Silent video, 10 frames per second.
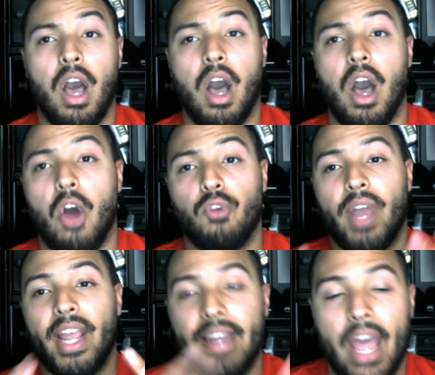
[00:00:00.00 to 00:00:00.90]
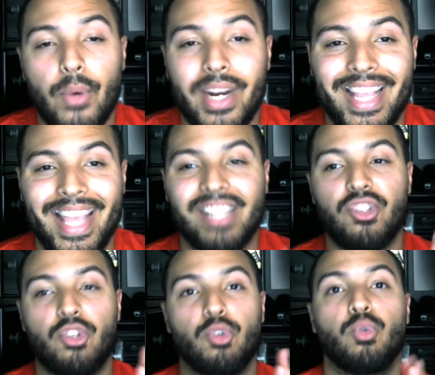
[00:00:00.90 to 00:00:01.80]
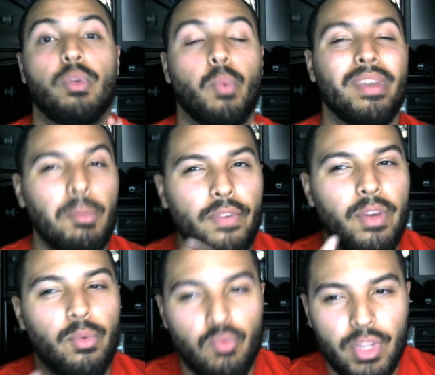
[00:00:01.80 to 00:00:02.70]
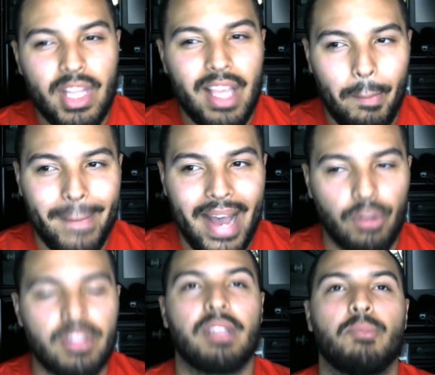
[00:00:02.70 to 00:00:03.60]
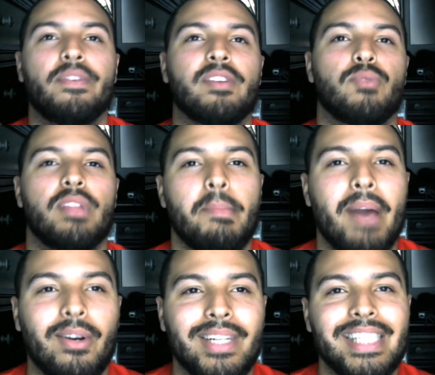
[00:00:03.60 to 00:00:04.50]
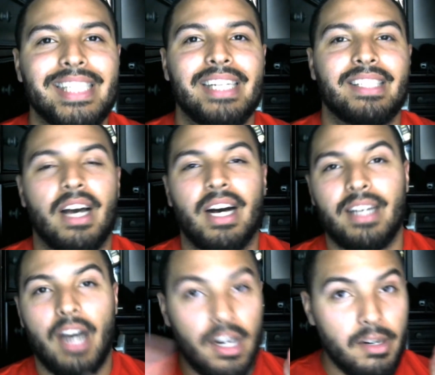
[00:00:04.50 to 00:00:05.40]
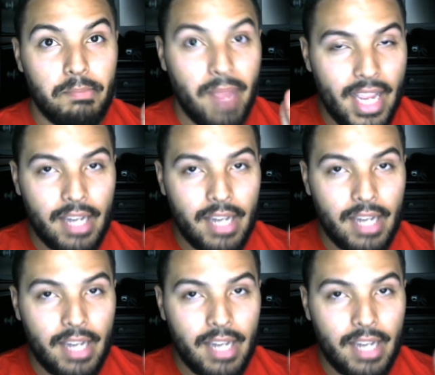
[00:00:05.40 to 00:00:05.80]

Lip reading: Alright, now we're going to get into what the movie was really about. The movie is really about our main